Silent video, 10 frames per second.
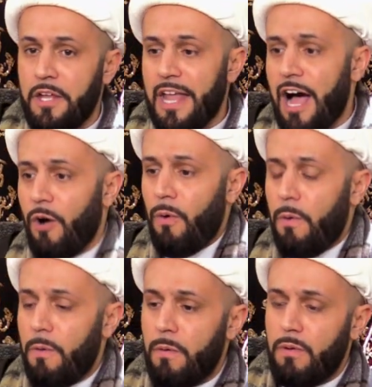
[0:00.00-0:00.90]

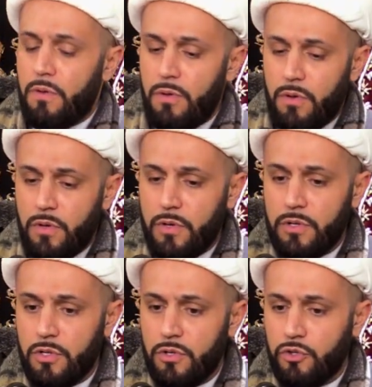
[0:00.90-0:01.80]
Now,
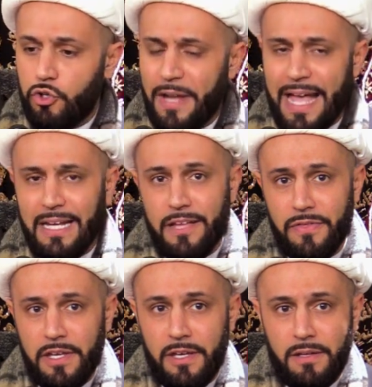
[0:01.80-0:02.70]
tonight
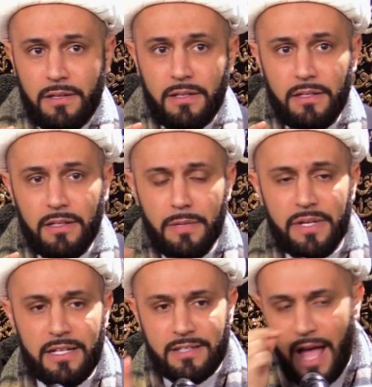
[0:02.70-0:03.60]
in the
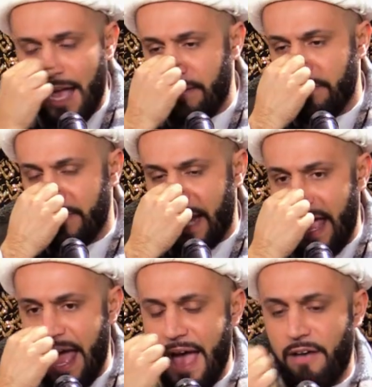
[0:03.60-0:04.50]
limited time that I
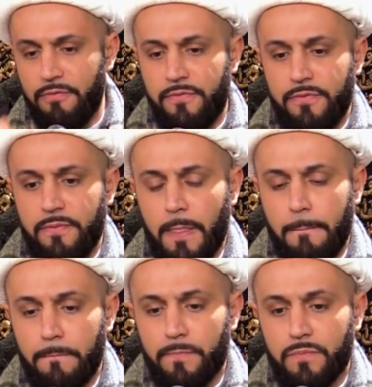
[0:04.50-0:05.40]
have,
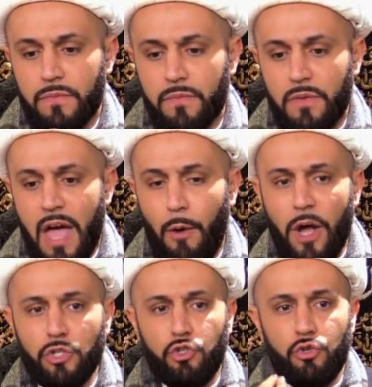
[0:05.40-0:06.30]
I
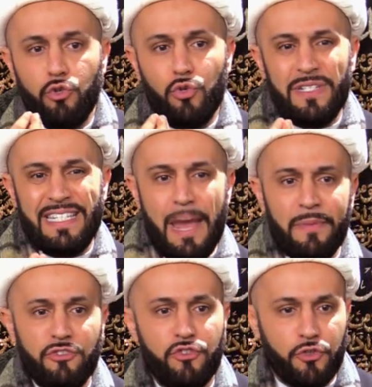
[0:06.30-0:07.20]
want to
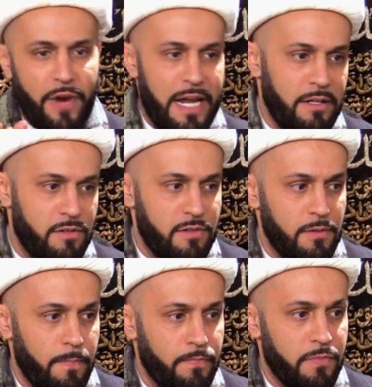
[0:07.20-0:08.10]

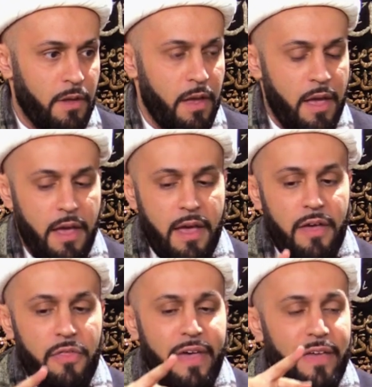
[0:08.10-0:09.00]
demonstrate
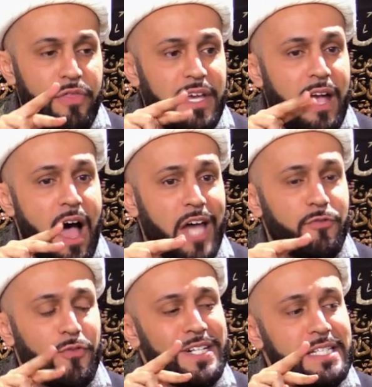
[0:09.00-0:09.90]
that the
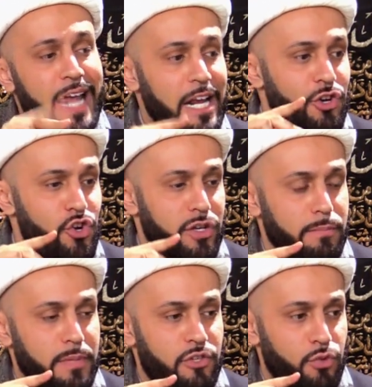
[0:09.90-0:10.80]

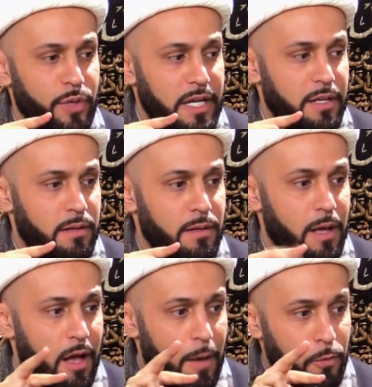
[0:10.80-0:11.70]
confrontation between
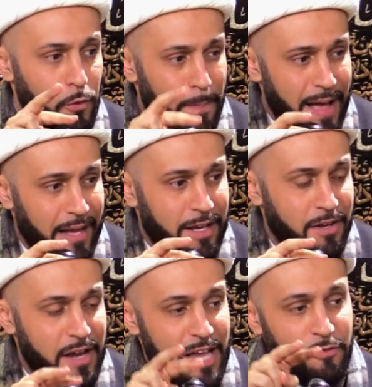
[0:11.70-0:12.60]
Abu
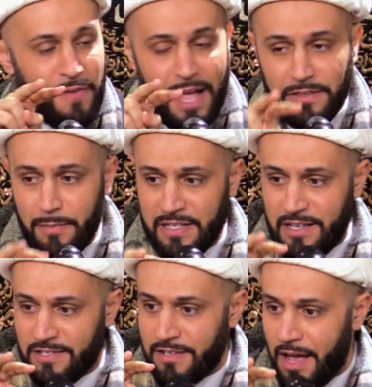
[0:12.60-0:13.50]
Bakr and Fatima
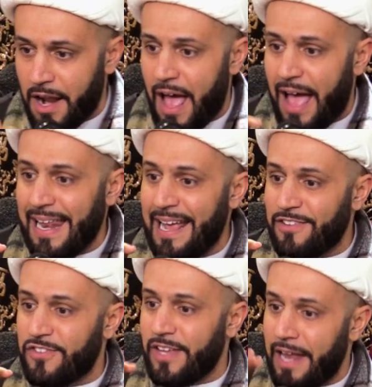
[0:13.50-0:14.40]
al-Zahra alayhi
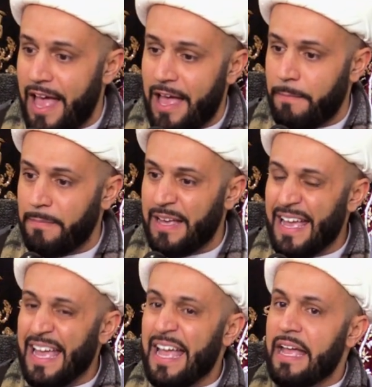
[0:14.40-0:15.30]
salam
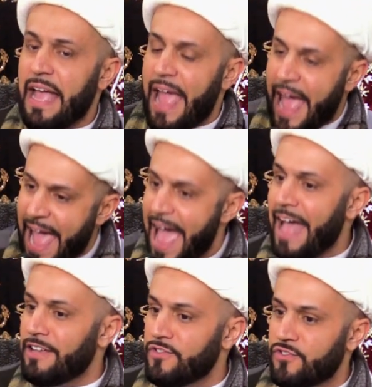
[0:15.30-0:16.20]

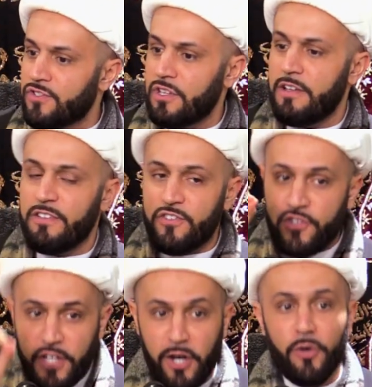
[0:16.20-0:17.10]
has
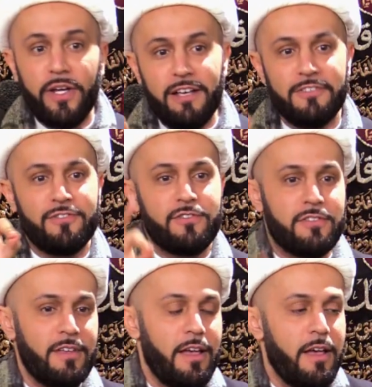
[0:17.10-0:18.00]

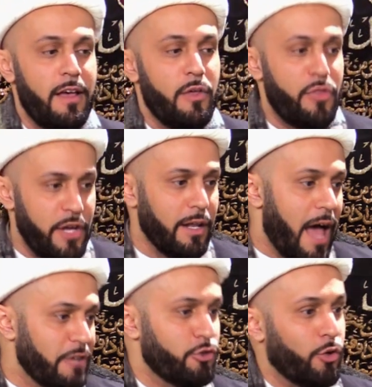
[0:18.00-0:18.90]
serious
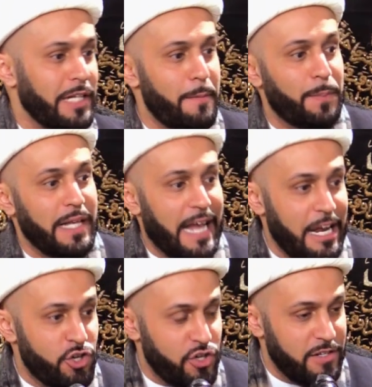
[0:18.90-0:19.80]
theological
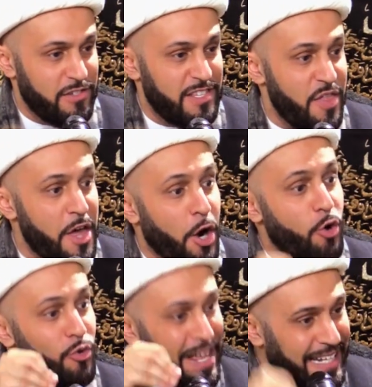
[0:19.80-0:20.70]
implications that
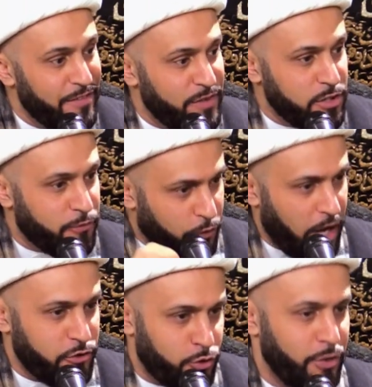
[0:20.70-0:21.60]
are relevant for
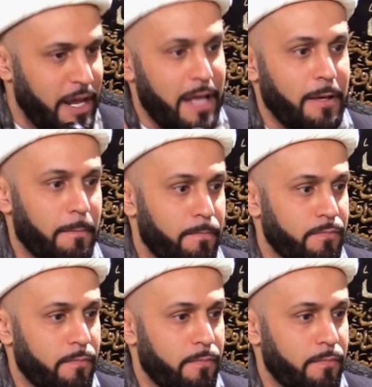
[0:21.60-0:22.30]
us today.